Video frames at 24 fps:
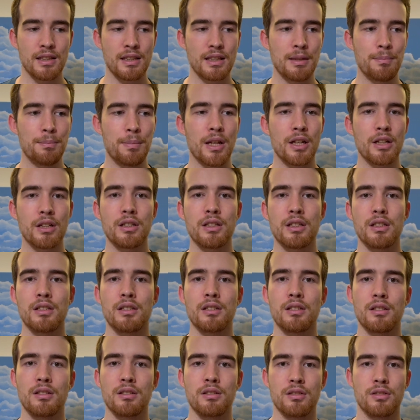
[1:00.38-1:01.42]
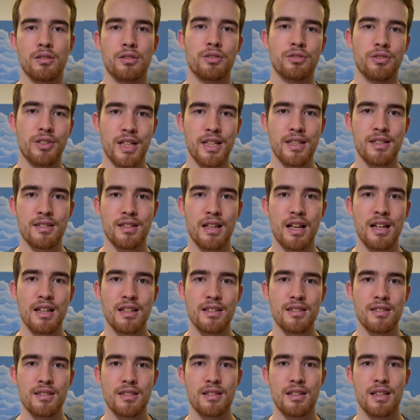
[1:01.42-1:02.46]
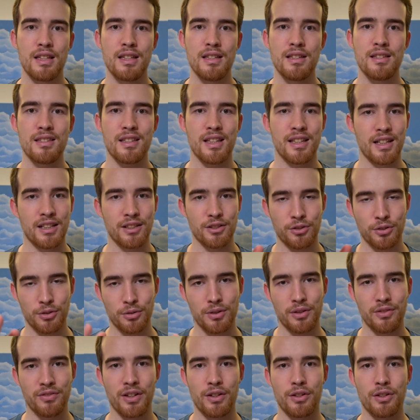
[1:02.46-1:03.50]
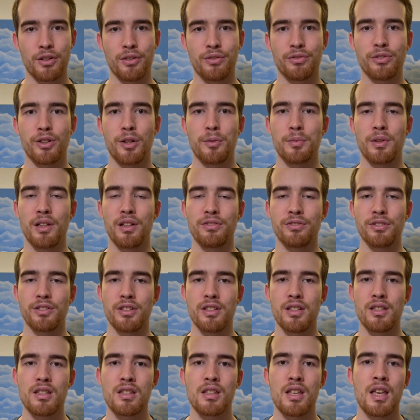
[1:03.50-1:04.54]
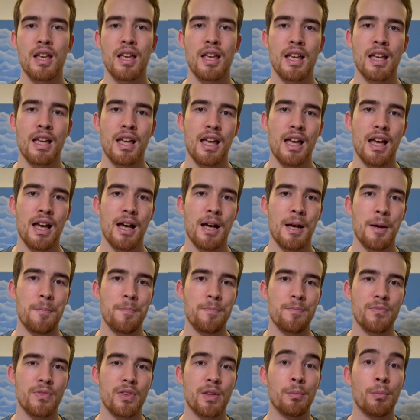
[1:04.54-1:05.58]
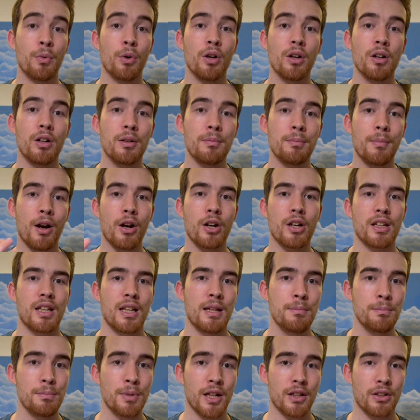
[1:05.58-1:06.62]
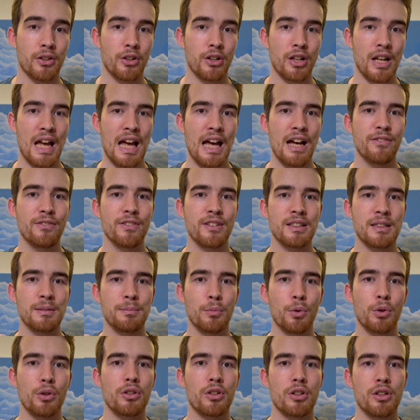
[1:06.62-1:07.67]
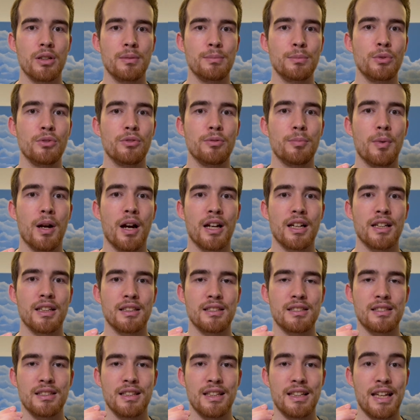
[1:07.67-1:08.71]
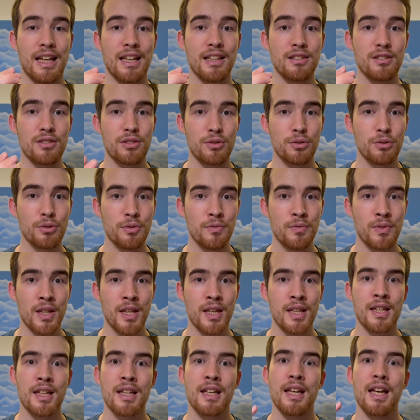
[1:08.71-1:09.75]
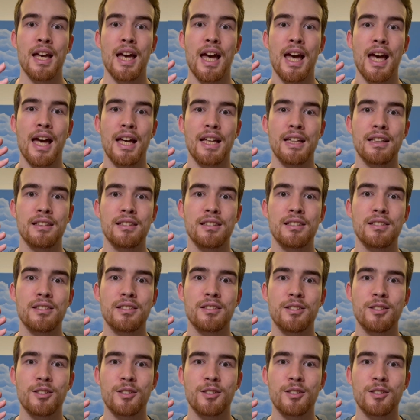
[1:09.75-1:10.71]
the bigger the trade size is, and I'll show you a very good formula for this, the more market impact you're going to have, and the more you're going to move markets against you, and